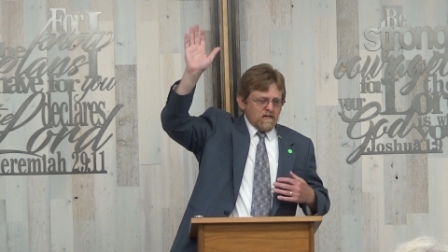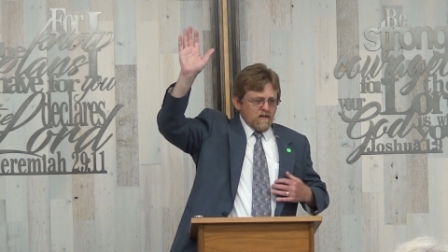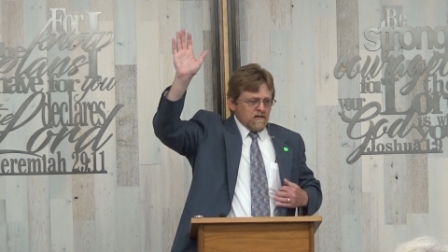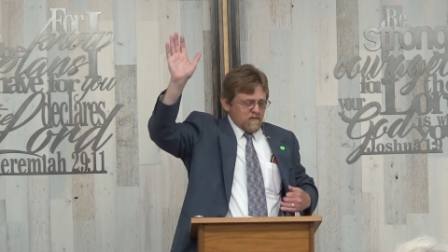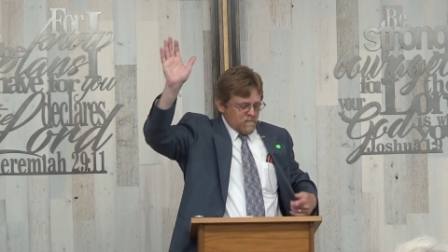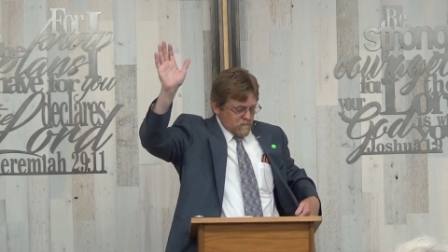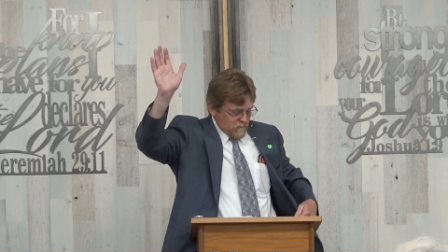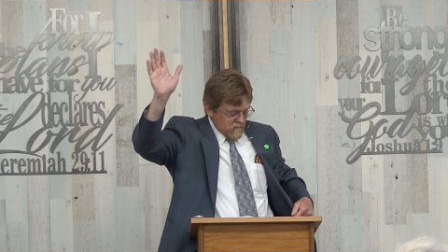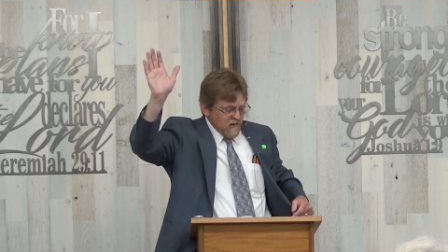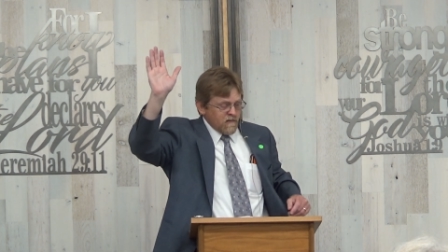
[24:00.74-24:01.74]
it,
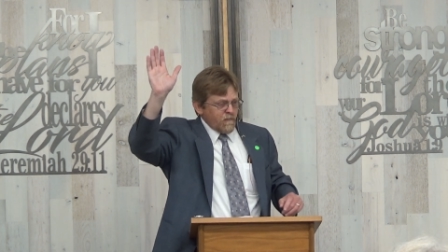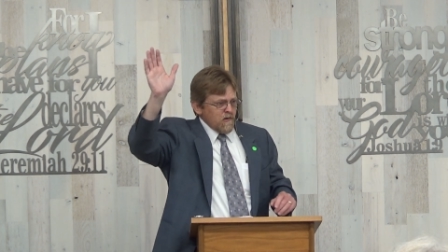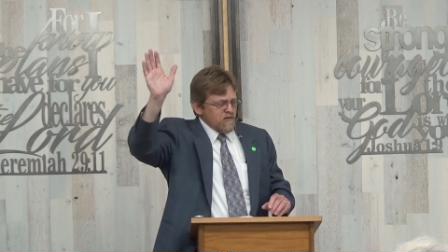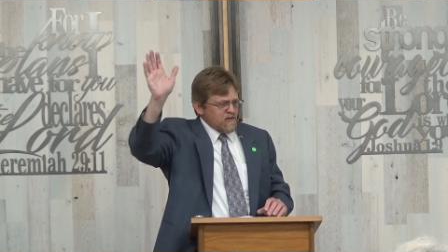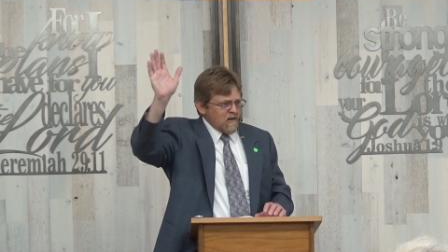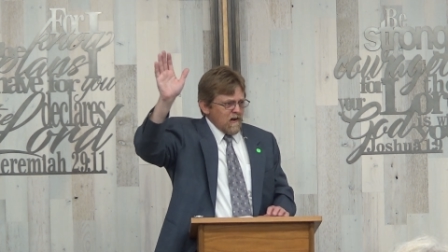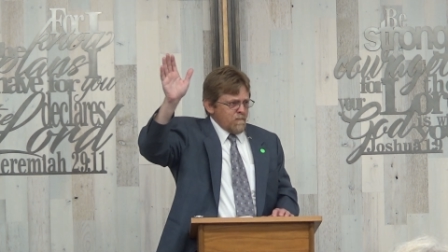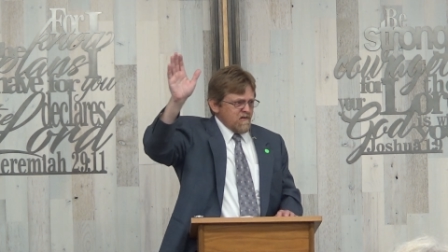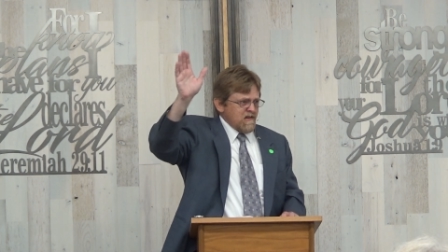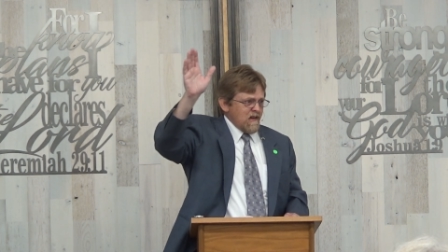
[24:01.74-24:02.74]
its first copy